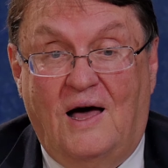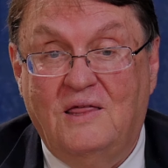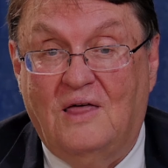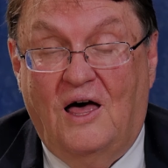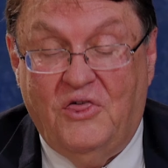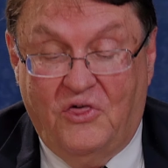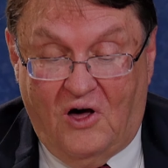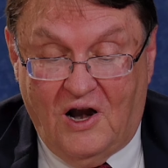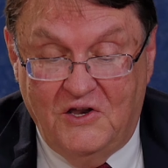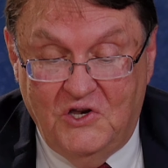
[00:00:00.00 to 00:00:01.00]
I, th- I
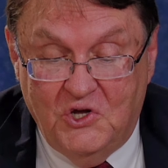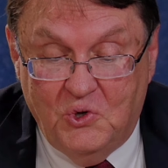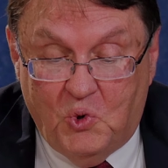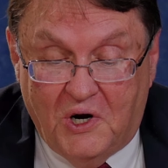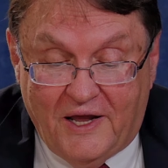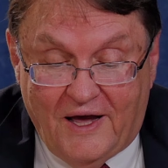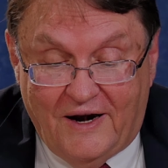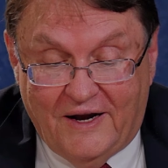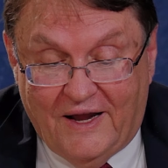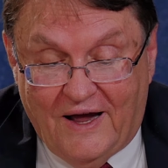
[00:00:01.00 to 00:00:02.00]
thought I knew what
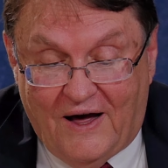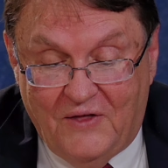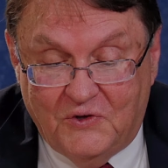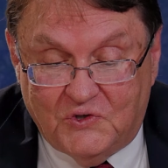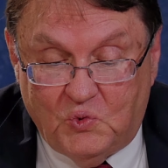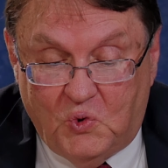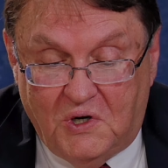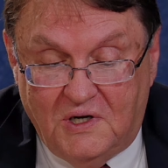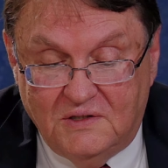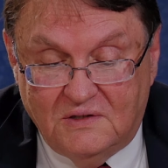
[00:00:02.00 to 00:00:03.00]
kind of guy this
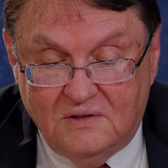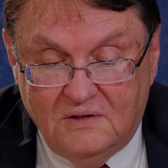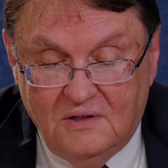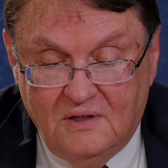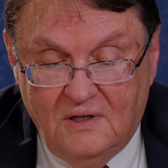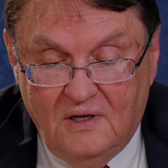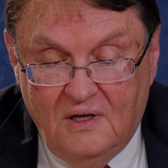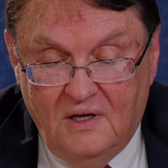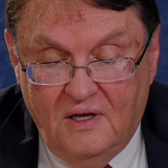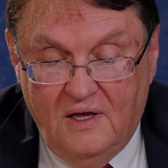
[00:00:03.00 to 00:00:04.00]
was.
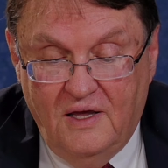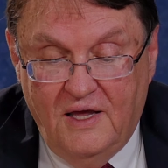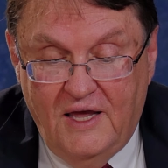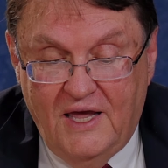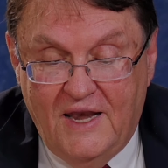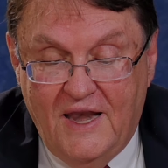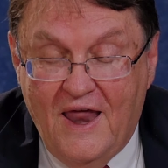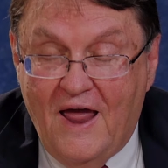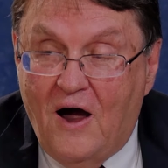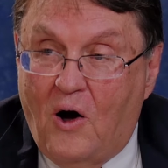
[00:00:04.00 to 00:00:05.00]
And
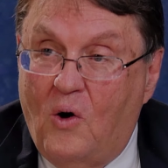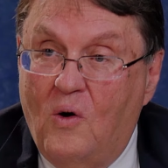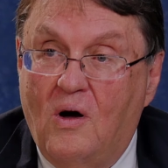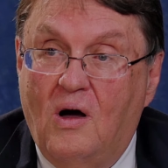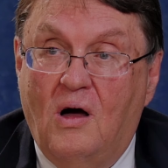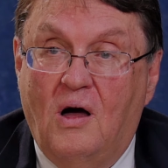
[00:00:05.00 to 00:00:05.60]
now